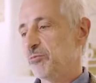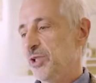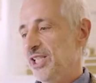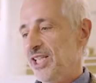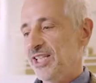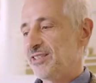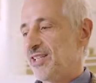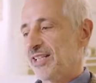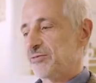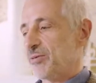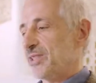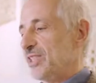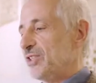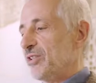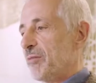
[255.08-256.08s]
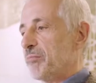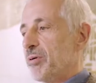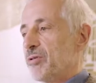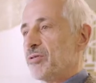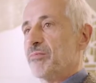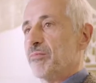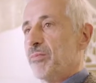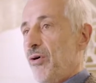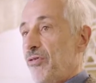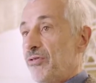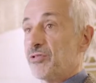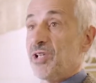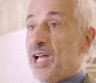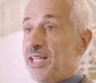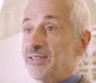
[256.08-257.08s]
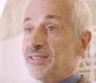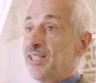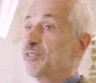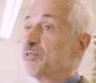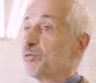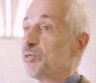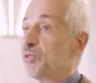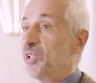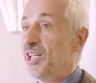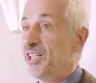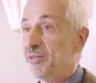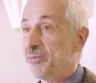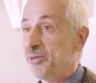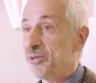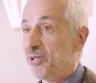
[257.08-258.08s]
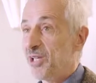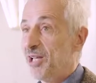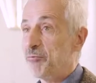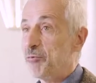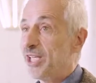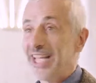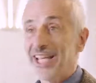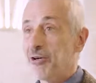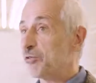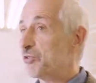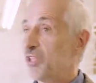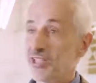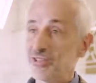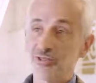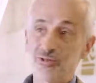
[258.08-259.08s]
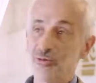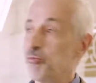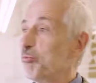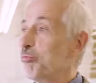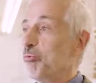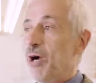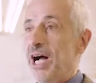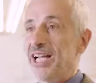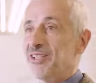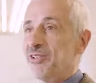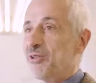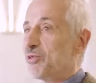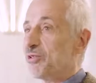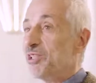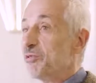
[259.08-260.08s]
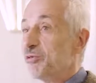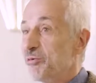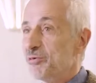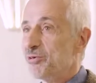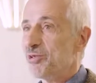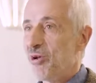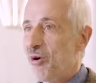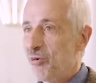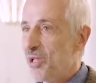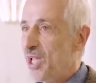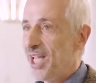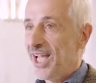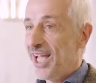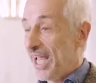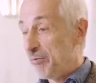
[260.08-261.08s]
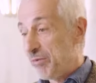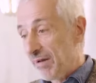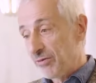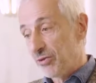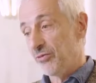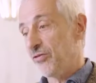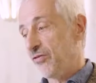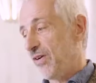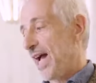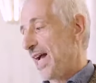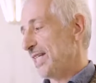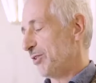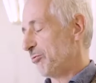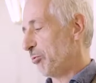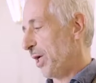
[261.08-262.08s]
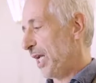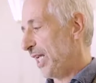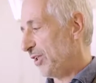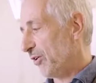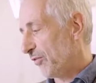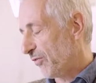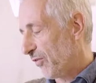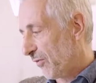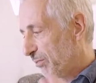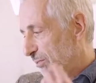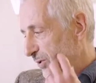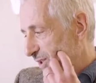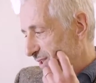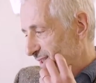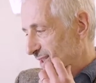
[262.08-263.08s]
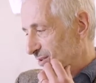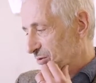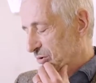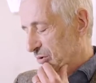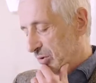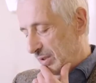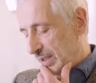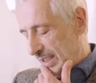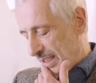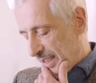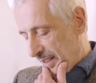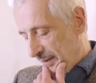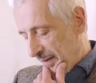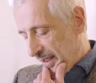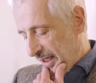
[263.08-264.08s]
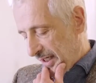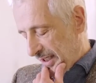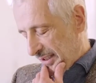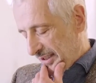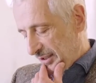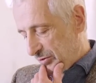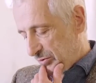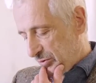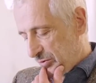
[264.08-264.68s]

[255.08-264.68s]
need a transition of both just and sustainable, and we cannot just do one or the two. So we have to find a way of putting the two